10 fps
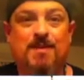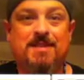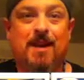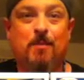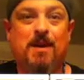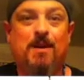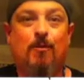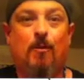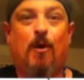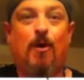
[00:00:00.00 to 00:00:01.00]
the second week in a
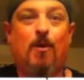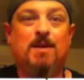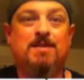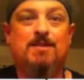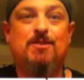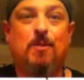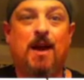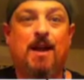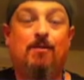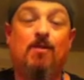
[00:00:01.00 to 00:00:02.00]
row is the
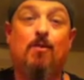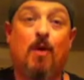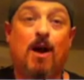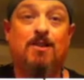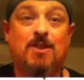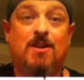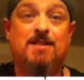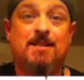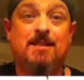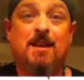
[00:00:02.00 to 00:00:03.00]
Dwayne "The Rock"
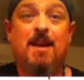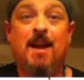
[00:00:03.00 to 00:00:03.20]
Johnson